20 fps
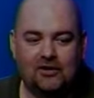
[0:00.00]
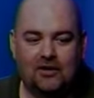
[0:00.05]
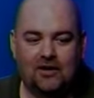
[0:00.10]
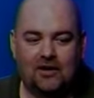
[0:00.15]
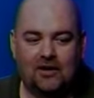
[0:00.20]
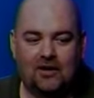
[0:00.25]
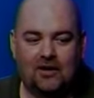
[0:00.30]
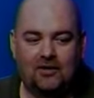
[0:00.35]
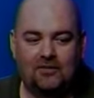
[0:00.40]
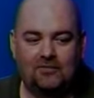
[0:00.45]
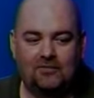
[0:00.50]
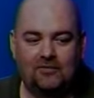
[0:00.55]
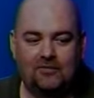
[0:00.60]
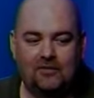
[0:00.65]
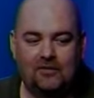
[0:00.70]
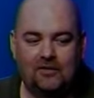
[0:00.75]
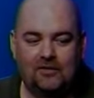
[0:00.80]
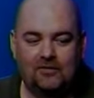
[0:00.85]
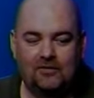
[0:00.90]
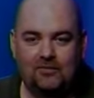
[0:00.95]
Um,
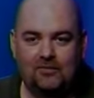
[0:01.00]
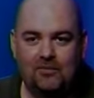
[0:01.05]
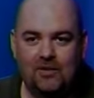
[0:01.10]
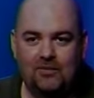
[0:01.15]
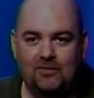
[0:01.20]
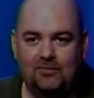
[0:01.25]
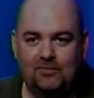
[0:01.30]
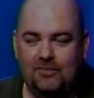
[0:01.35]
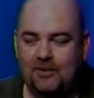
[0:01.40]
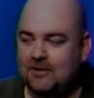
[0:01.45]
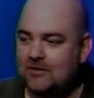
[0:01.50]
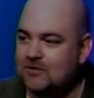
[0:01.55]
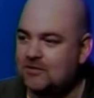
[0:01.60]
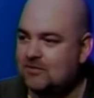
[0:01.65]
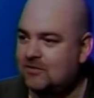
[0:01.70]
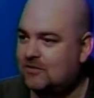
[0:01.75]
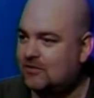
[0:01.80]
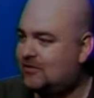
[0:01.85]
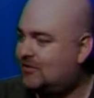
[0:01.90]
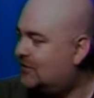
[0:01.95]

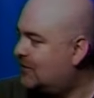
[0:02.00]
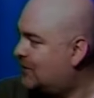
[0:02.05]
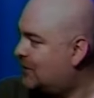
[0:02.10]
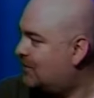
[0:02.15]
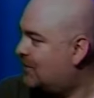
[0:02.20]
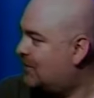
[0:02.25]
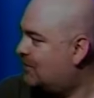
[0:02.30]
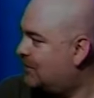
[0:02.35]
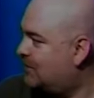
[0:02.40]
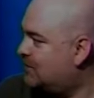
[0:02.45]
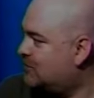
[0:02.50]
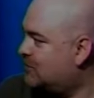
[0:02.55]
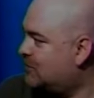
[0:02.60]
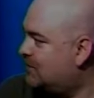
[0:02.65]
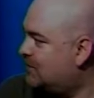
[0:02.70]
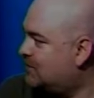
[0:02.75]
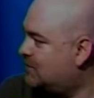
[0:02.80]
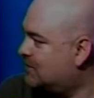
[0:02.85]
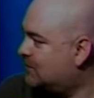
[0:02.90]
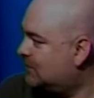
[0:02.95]
biggest thing about
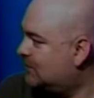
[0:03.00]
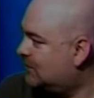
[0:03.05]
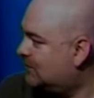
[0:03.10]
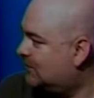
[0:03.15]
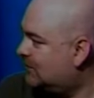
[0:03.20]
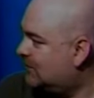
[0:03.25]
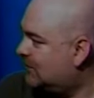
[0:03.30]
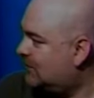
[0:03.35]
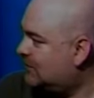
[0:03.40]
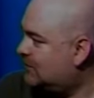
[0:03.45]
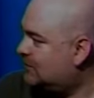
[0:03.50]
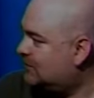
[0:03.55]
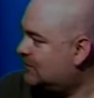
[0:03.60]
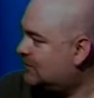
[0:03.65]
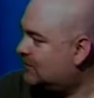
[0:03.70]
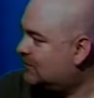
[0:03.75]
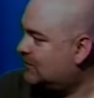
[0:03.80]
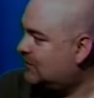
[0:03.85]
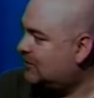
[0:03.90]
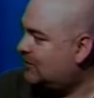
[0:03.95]
membership is that it's
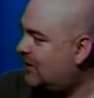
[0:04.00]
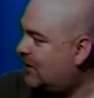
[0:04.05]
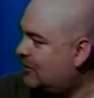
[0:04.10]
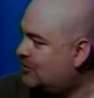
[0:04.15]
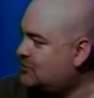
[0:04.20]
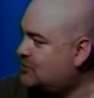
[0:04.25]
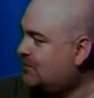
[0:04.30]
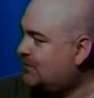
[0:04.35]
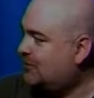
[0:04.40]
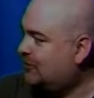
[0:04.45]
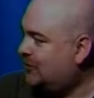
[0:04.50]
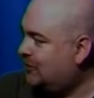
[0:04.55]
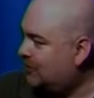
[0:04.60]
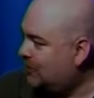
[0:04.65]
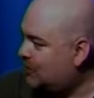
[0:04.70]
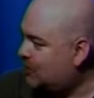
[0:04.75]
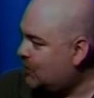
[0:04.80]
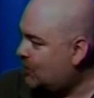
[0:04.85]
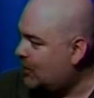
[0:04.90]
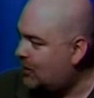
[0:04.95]
an eligibility
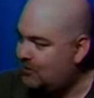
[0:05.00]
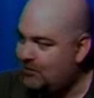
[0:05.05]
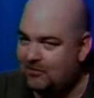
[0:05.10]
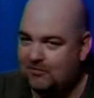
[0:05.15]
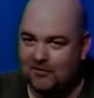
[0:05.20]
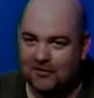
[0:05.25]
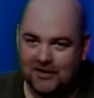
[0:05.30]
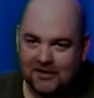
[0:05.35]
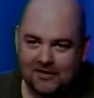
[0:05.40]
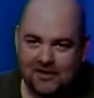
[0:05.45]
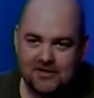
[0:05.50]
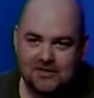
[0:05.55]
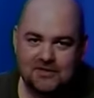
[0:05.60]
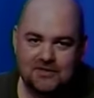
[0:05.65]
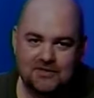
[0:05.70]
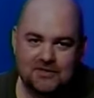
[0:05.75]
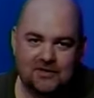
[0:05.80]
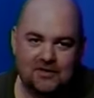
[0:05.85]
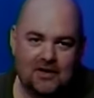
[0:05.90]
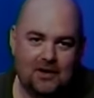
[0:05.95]
requirement for the
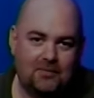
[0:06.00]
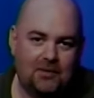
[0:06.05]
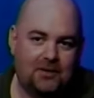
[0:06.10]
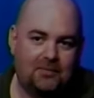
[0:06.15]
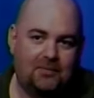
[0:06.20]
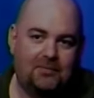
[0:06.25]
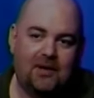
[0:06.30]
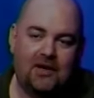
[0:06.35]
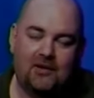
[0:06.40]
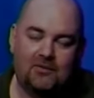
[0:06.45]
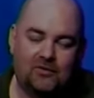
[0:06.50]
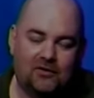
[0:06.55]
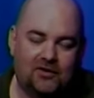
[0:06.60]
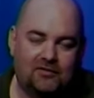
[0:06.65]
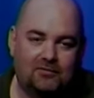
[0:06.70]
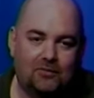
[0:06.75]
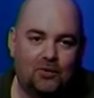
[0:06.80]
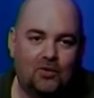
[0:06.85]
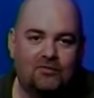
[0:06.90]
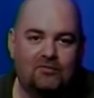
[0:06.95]
elections that are coming up in May, and we'll have
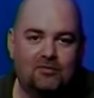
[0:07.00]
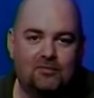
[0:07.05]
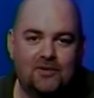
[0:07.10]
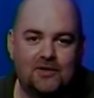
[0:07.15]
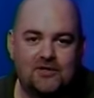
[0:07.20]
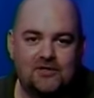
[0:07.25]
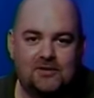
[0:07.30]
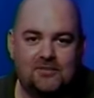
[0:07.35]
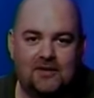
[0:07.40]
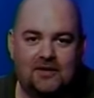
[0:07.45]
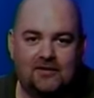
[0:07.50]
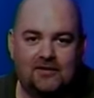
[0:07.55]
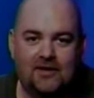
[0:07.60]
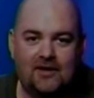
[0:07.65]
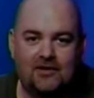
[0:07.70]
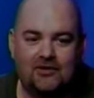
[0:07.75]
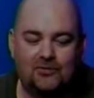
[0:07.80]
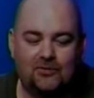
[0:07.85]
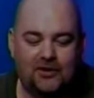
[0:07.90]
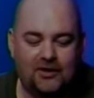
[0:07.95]
more information about
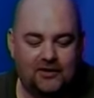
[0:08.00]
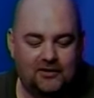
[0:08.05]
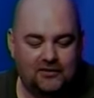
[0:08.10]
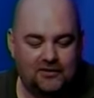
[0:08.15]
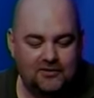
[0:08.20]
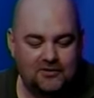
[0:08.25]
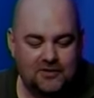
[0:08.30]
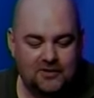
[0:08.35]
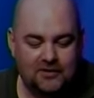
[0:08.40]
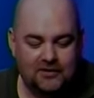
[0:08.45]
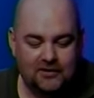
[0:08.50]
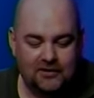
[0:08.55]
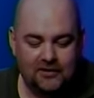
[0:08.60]
that as we get closer.